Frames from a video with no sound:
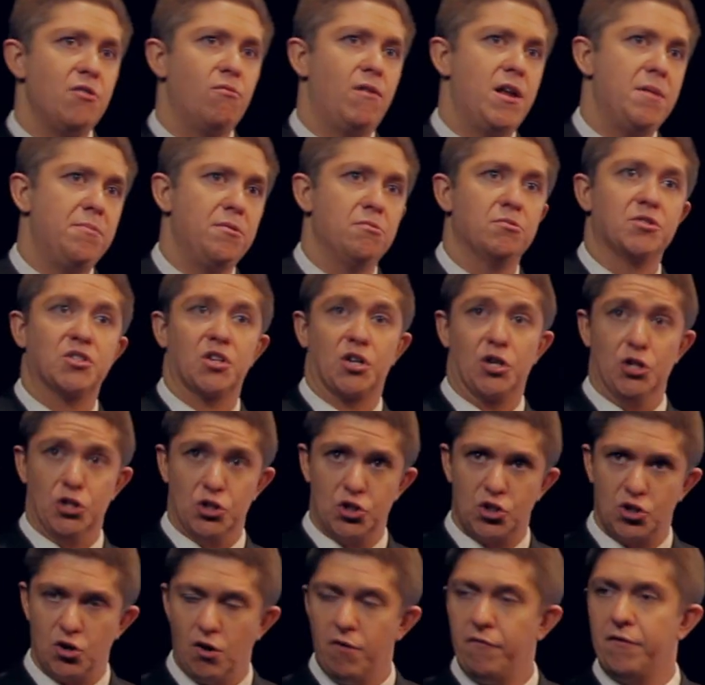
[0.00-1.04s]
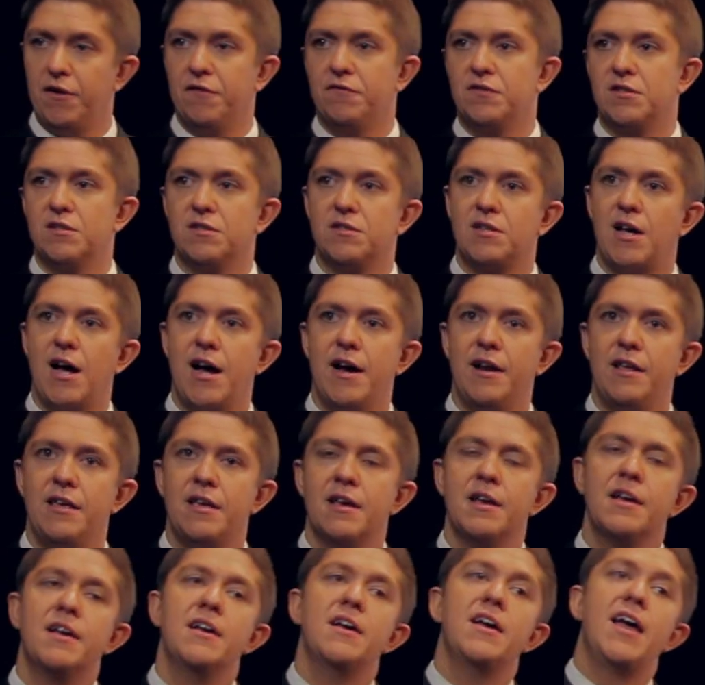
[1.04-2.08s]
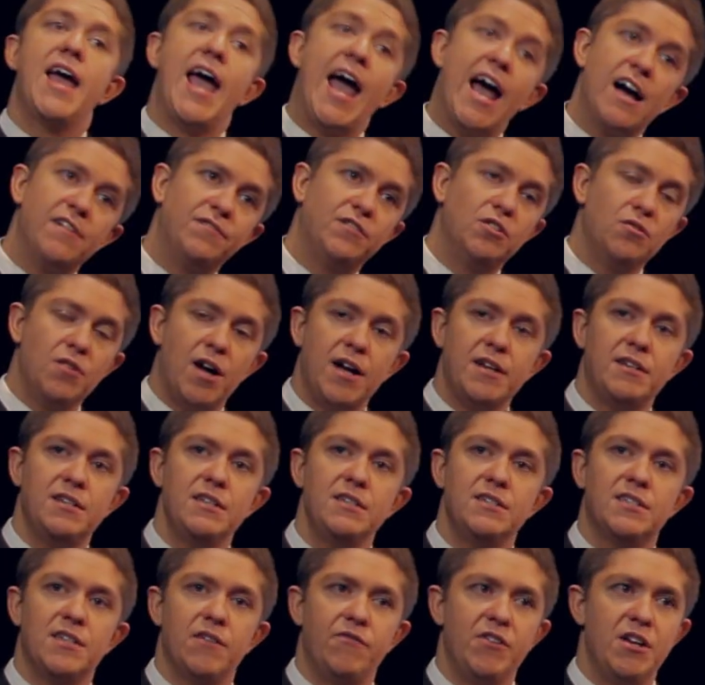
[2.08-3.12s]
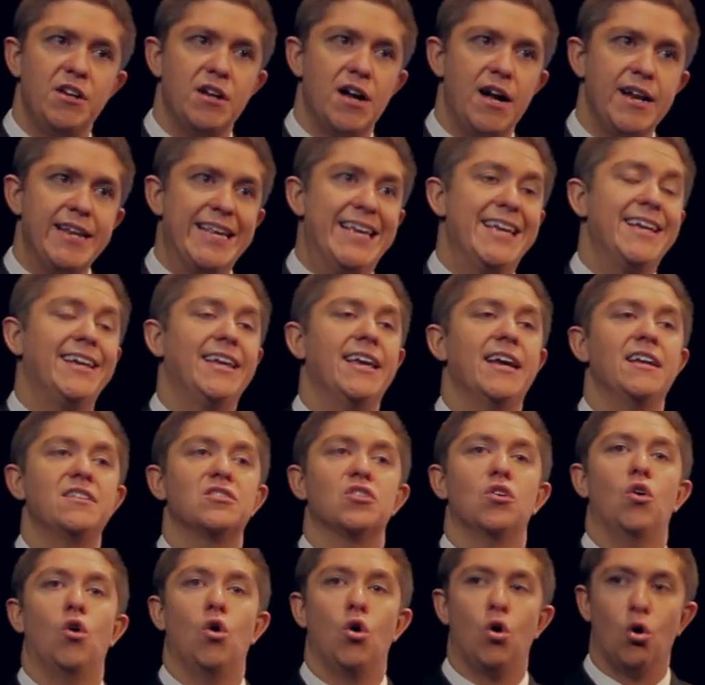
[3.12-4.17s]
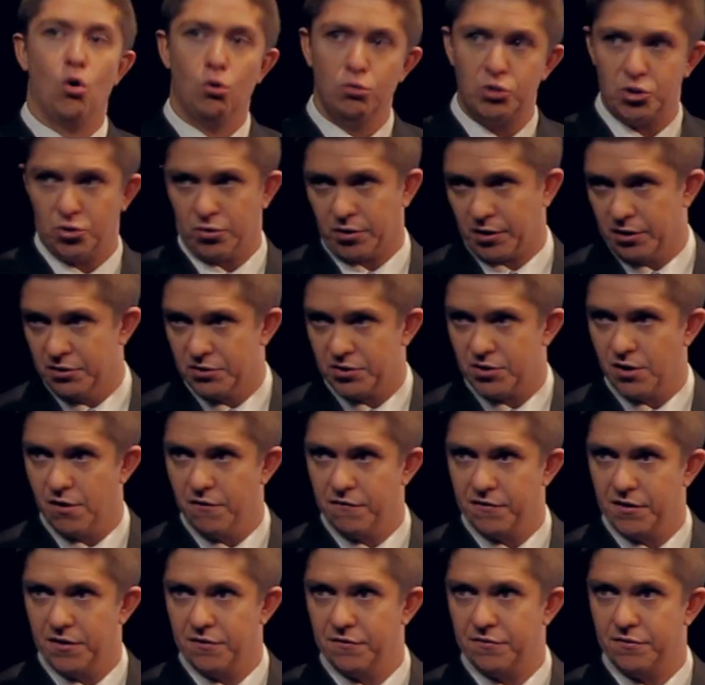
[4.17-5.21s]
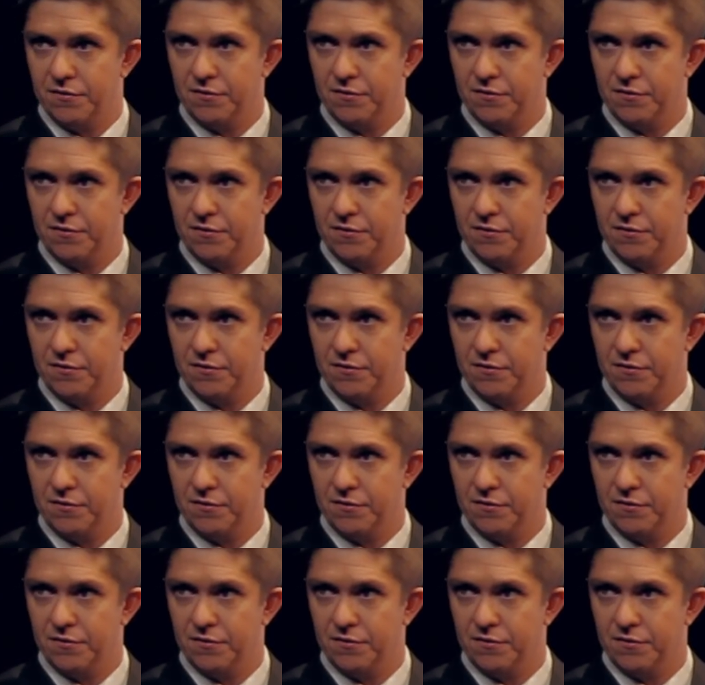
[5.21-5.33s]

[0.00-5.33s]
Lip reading: Arabia was a conservative society. After 1979, it gets ultra-conservative.